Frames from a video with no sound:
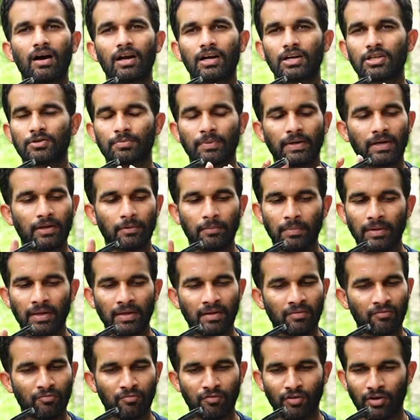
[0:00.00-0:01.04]
despite it
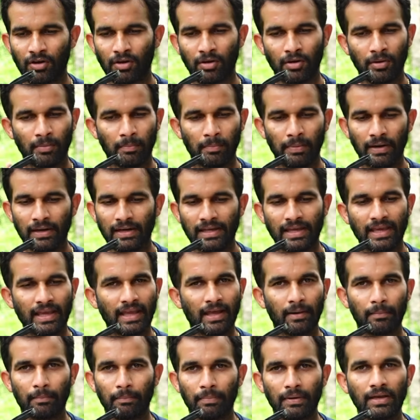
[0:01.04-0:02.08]
being bulky
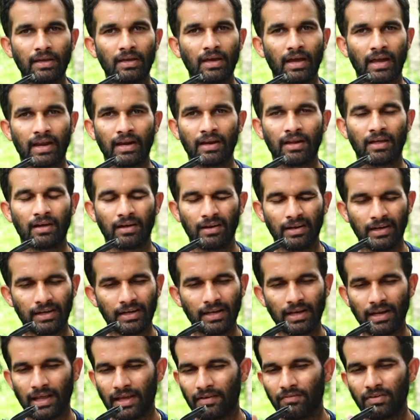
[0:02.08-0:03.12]
and big and a
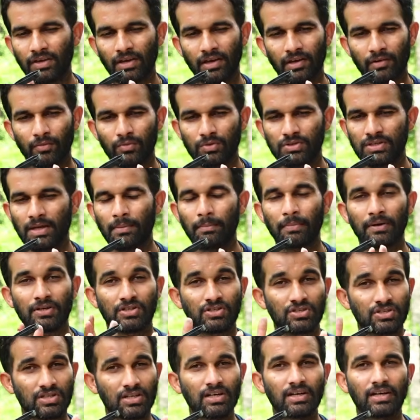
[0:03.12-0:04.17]
little heavier, I would say, but
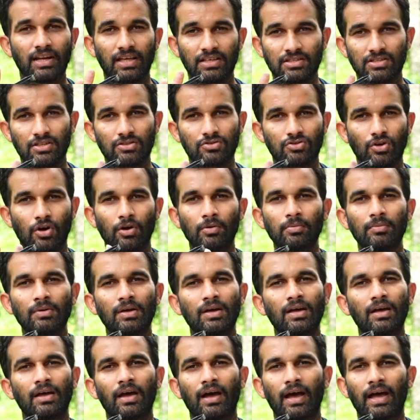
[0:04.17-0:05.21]
still does the job.
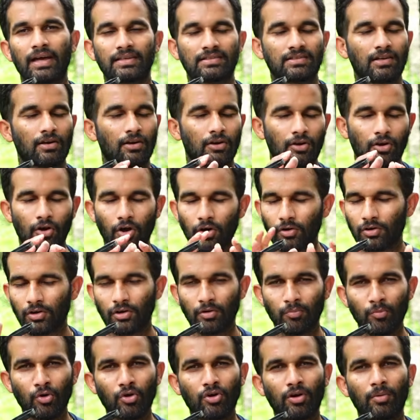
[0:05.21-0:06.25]
Has a lot
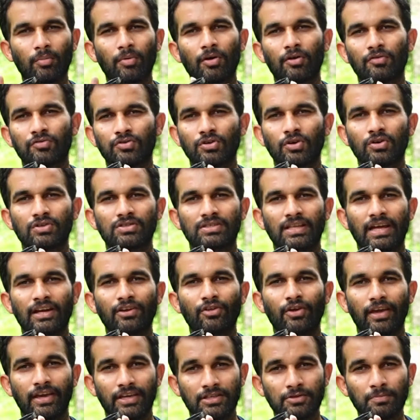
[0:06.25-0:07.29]
more number of shots than
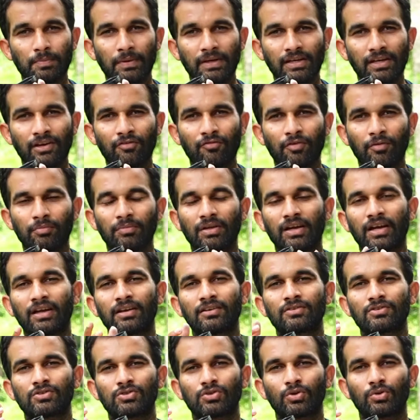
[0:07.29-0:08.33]
you expected from the
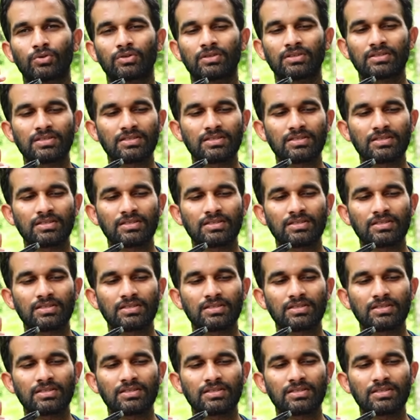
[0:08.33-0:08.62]
gun. So this